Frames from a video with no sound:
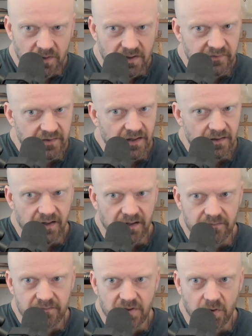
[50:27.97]
because
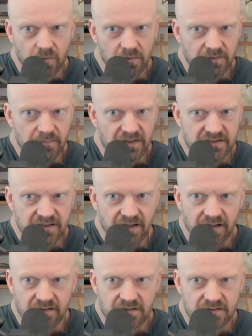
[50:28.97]
I totally missed
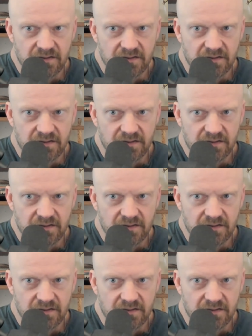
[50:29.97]
that